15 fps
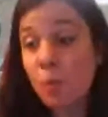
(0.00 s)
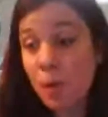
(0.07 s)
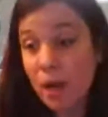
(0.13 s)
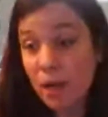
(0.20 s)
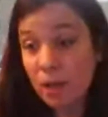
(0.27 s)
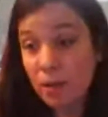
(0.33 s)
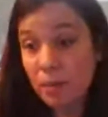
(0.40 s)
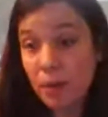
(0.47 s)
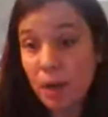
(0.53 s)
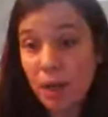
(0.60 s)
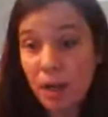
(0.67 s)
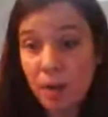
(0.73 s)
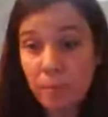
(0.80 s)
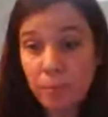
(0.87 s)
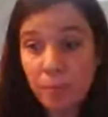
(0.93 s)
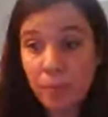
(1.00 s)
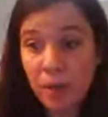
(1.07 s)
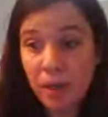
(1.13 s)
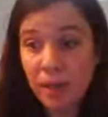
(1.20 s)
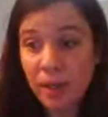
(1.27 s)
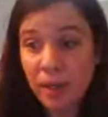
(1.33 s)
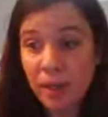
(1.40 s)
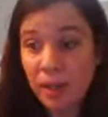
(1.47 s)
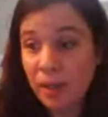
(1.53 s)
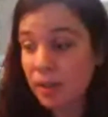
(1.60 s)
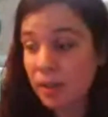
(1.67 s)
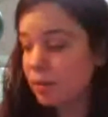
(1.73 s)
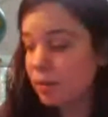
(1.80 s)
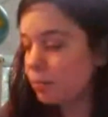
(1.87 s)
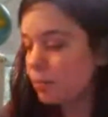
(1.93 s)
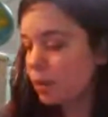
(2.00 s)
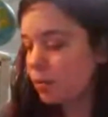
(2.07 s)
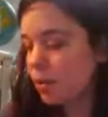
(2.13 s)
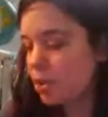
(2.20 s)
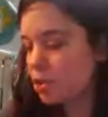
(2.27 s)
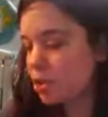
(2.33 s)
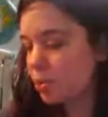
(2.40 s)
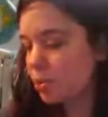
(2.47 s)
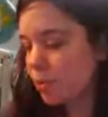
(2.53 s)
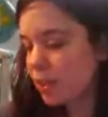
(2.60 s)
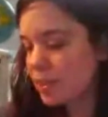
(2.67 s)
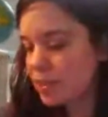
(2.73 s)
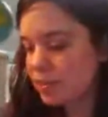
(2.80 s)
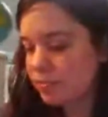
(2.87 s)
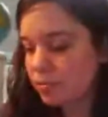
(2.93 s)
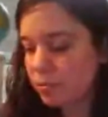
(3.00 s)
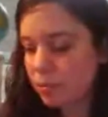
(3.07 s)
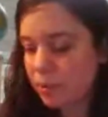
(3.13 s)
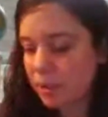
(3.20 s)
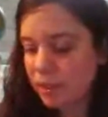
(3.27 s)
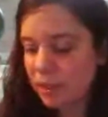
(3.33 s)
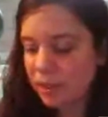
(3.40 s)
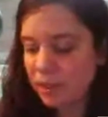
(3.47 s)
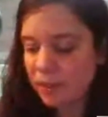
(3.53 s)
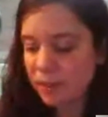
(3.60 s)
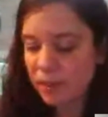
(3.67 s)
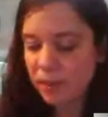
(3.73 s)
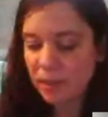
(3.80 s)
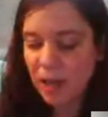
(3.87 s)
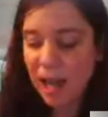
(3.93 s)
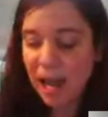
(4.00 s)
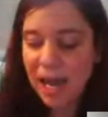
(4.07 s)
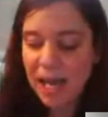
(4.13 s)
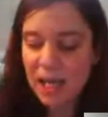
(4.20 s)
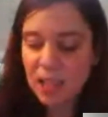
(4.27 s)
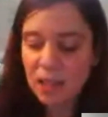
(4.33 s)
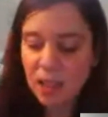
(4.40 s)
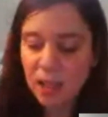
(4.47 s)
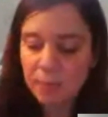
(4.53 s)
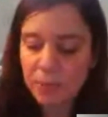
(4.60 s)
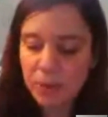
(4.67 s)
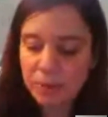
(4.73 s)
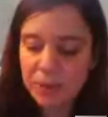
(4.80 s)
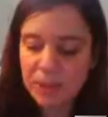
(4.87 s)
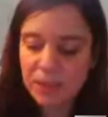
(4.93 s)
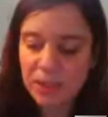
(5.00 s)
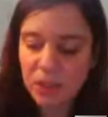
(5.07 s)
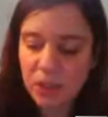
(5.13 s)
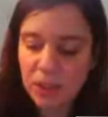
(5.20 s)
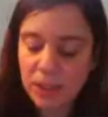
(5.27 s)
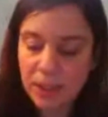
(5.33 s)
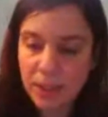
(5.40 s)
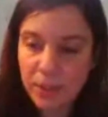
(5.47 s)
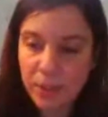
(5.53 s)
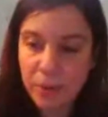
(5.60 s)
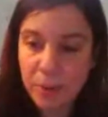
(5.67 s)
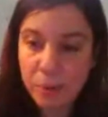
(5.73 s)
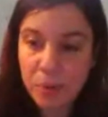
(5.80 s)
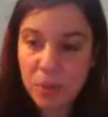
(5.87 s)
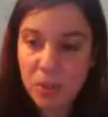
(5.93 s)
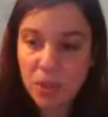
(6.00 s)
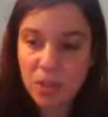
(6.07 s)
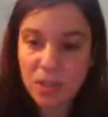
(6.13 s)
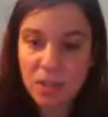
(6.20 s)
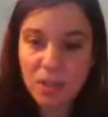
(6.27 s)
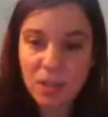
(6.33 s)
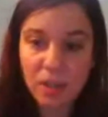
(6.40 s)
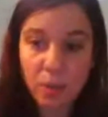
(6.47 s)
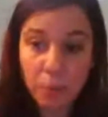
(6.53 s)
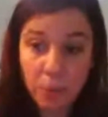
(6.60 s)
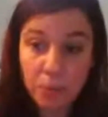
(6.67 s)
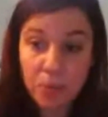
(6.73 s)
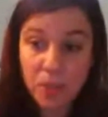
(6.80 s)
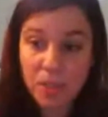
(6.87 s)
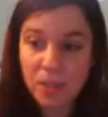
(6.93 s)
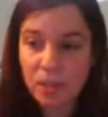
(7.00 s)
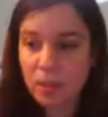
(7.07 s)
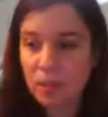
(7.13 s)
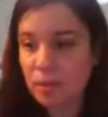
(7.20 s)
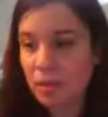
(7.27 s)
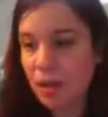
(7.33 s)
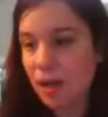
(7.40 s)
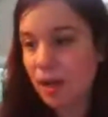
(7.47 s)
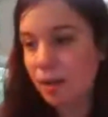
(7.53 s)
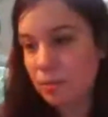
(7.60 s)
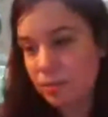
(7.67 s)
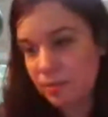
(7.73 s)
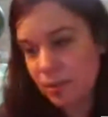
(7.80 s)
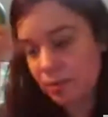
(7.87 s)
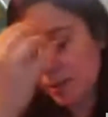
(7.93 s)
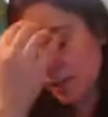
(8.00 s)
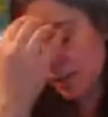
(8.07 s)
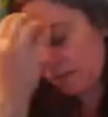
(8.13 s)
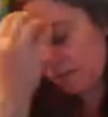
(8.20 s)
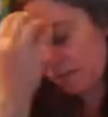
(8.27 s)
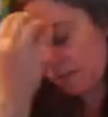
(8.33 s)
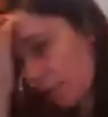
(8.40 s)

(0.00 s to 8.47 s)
Well, my question was if we had come to a decision, because I know it was just, we were still reviewing different